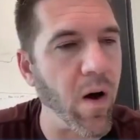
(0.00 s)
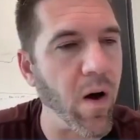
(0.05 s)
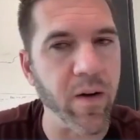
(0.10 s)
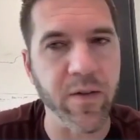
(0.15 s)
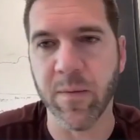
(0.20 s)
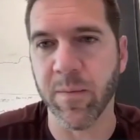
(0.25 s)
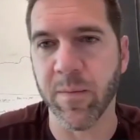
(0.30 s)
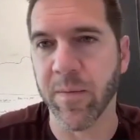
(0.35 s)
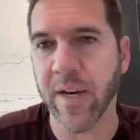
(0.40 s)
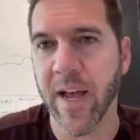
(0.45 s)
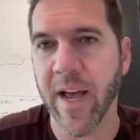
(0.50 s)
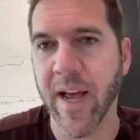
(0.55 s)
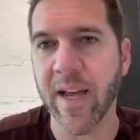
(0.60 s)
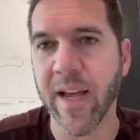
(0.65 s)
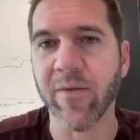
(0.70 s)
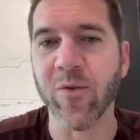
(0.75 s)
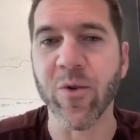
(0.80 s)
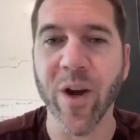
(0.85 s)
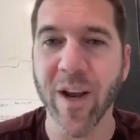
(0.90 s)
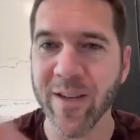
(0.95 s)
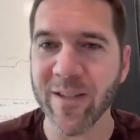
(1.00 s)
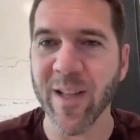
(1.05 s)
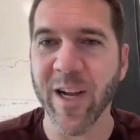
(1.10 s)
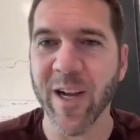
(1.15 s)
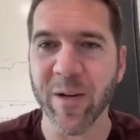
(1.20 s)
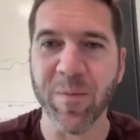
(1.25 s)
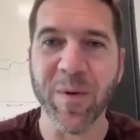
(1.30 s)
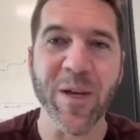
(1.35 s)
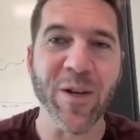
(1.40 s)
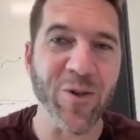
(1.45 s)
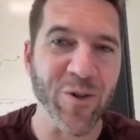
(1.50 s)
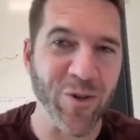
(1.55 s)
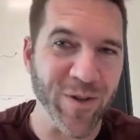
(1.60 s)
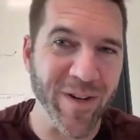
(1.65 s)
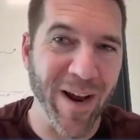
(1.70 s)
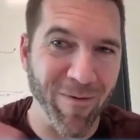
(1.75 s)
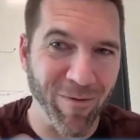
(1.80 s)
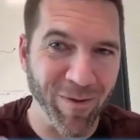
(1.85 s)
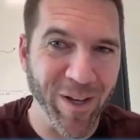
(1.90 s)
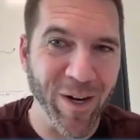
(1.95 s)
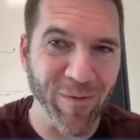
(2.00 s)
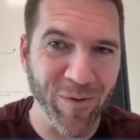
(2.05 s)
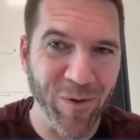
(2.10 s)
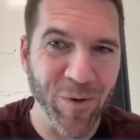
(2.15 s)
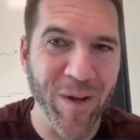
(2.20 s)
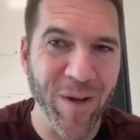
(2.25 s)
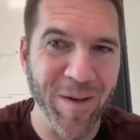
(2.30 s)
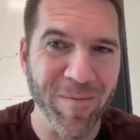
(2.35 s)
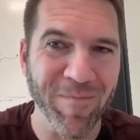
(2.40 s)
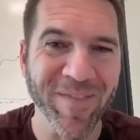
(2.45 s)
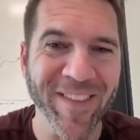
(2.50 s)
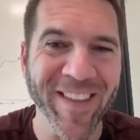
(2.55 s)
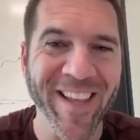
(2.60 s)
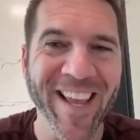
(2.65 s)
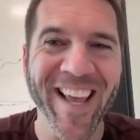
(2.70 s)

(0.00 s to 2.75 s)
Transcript: Awesome guy. If you guys like me, you should definitely interview him.